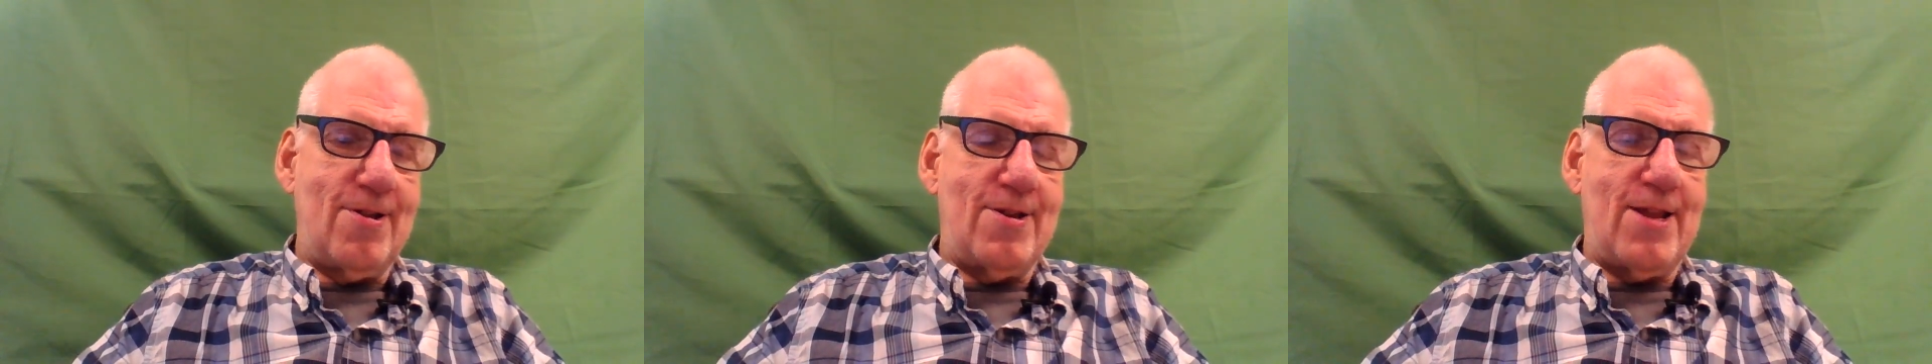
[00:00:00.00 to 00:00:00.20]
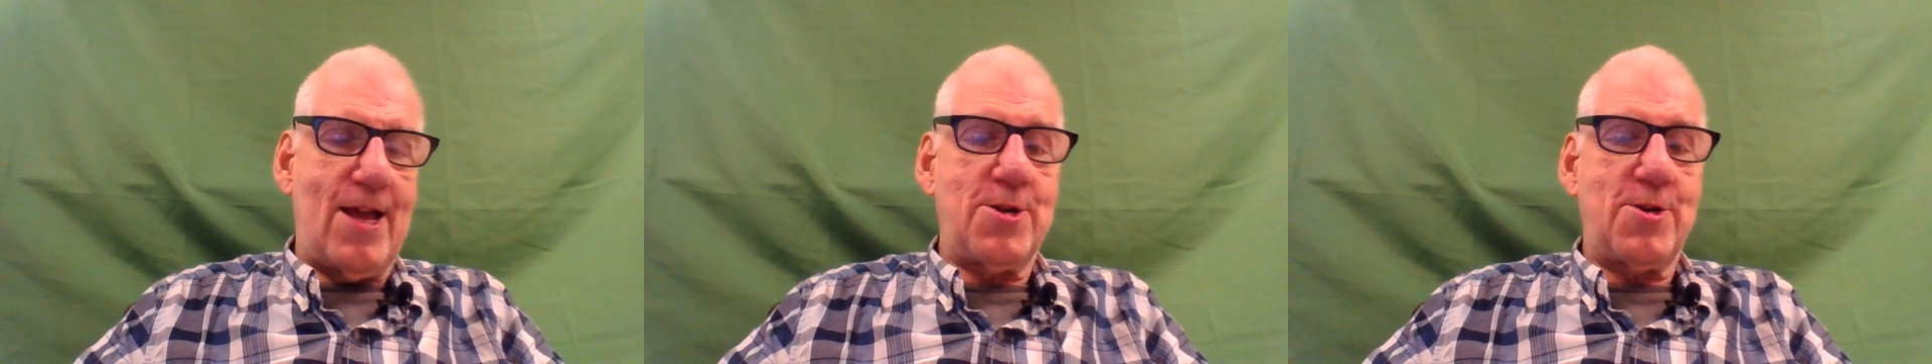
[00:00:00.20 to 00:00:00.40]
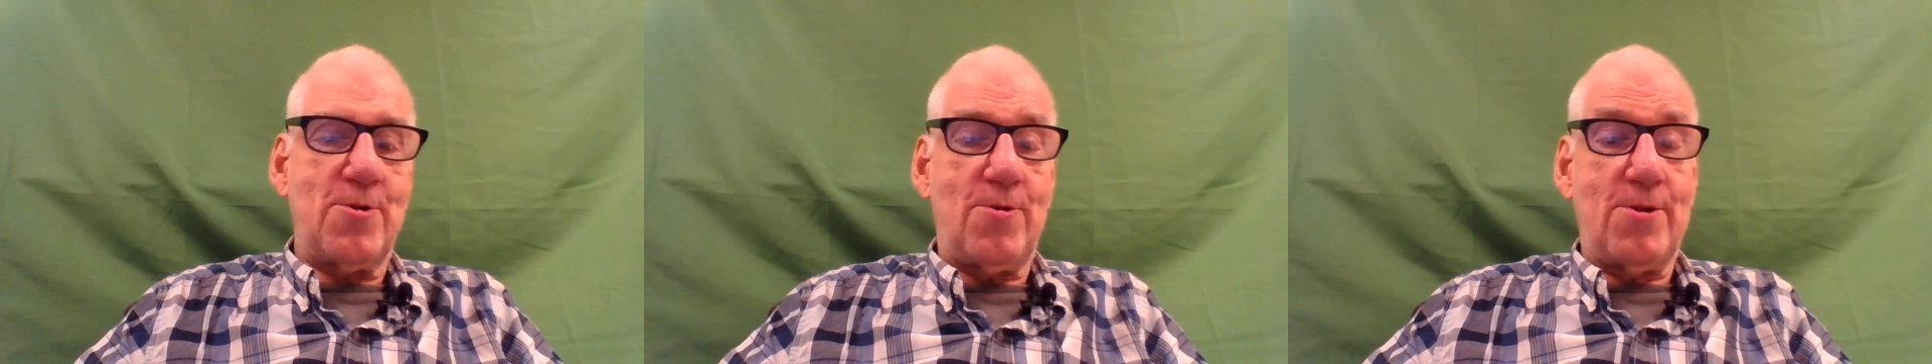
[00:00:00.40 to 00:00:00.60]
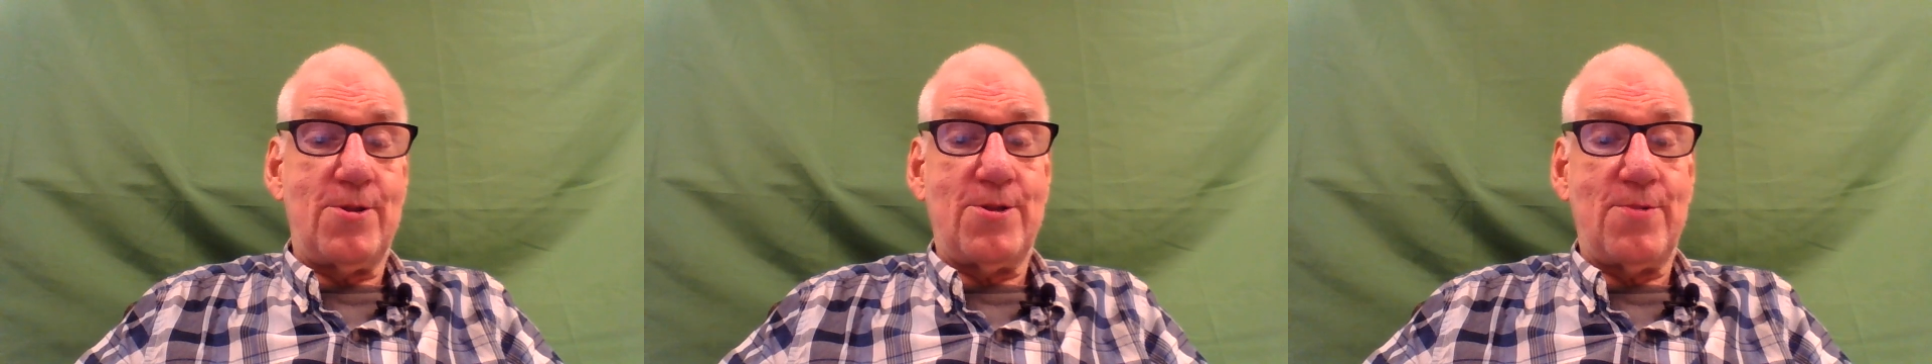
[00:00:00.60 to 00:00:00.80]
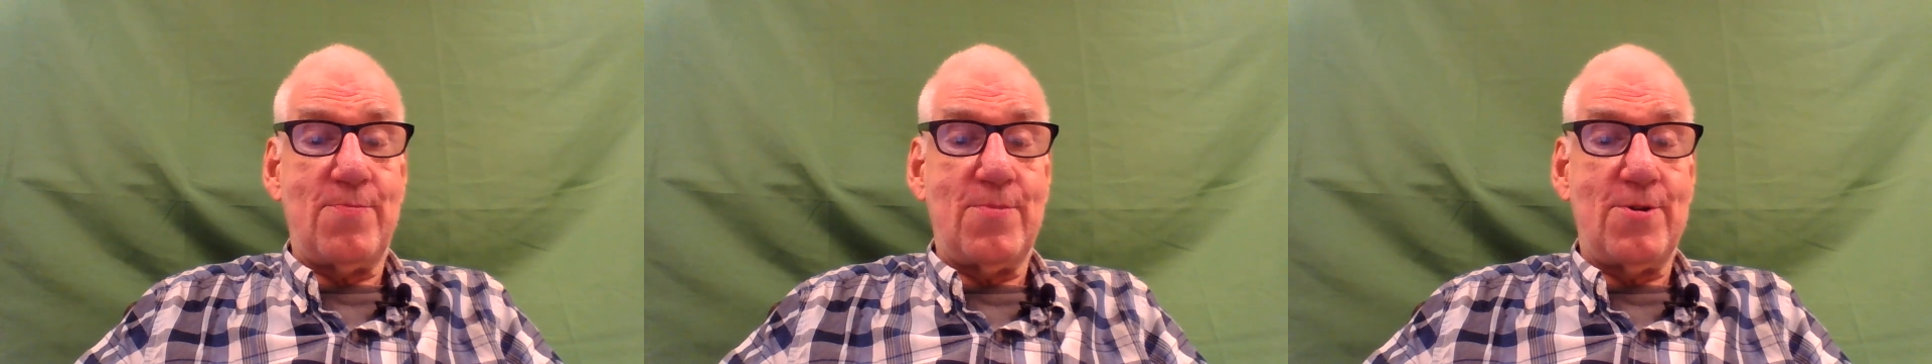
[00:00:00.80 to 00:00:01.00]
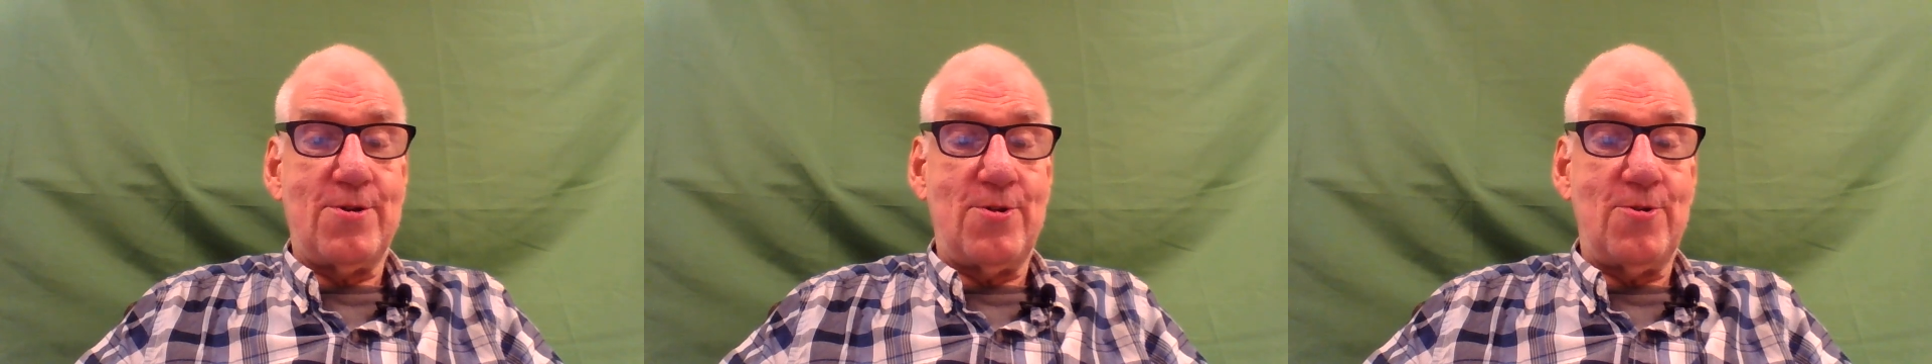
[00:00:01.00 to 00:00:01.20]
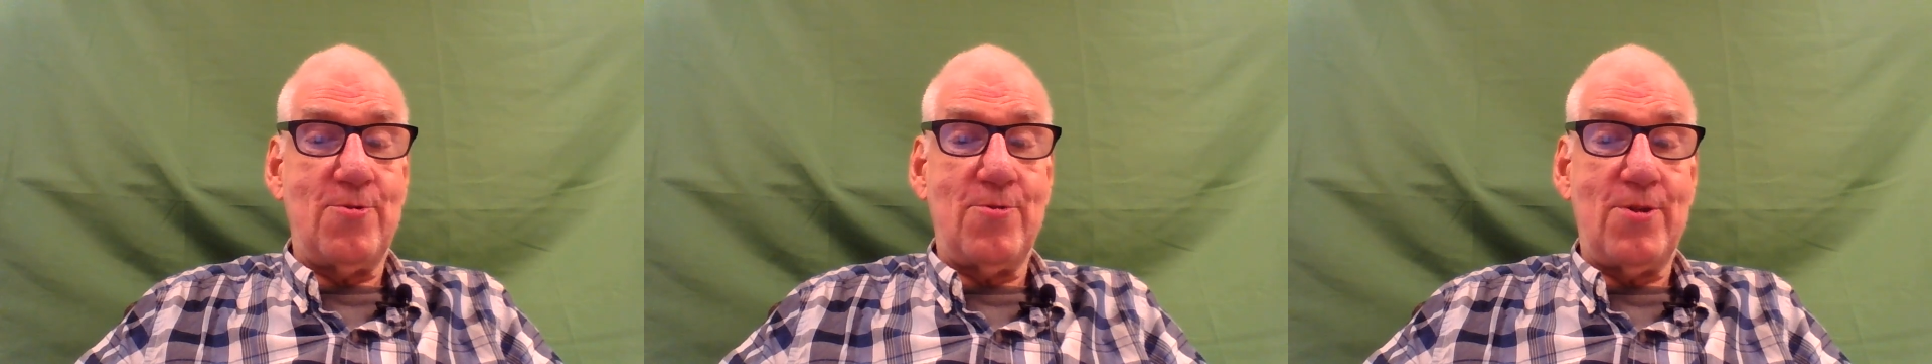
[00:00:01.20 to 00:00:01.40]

nationalism to